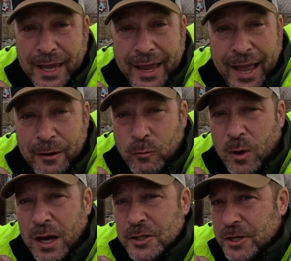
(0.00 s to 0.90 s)
can't add
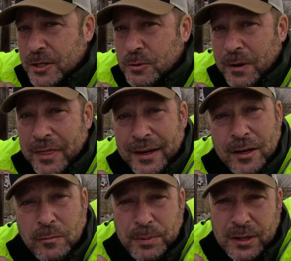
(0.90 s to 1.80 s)
washers where they
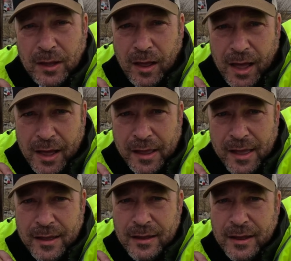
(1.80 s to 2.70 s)
don't belong.
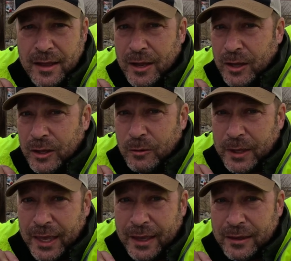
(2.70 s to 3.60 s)
You
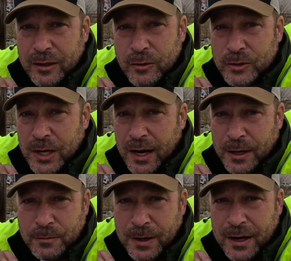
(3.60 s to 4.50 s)
can't use
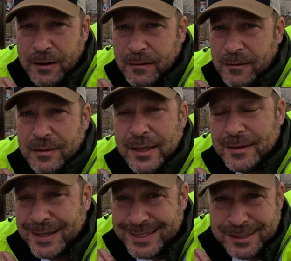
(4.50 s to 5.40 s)
hardware
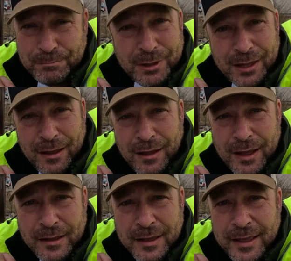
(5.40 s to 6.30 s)
that doesn't
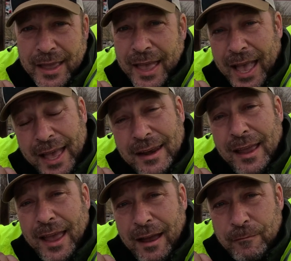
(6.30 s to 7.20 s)
belong. And
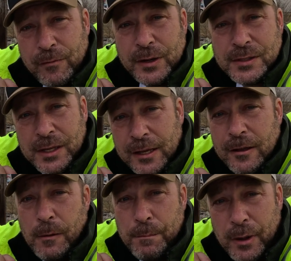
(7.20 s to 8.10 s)
every
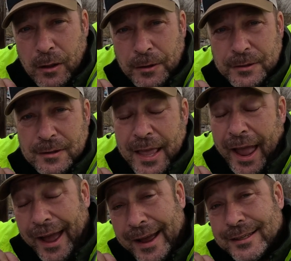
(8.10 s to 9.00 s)
single bolt that
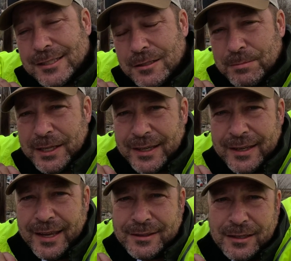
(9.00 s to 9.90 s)
has to be
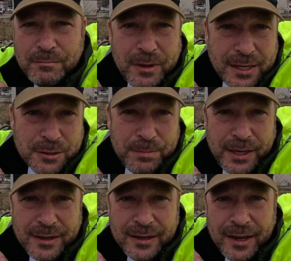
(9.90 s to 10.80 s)
connected must
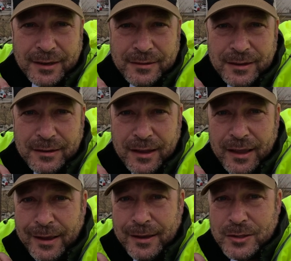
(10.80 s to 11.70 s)
be connected.
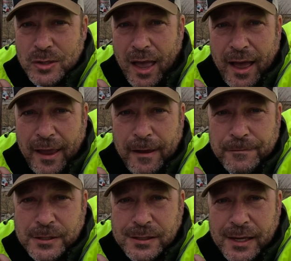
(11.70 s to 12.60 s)
So I
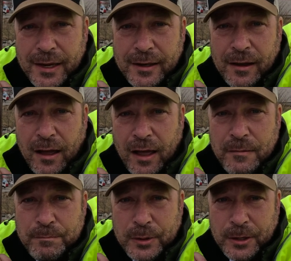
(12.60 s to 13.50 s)
have seen
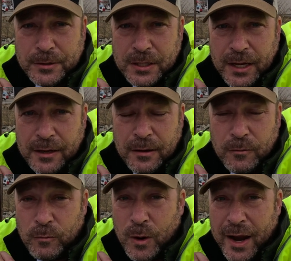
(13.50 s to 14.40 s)
unbolted
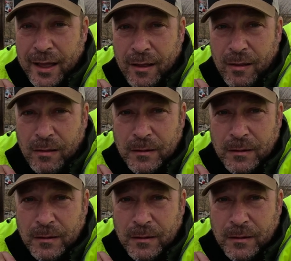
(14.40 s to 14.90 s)
rail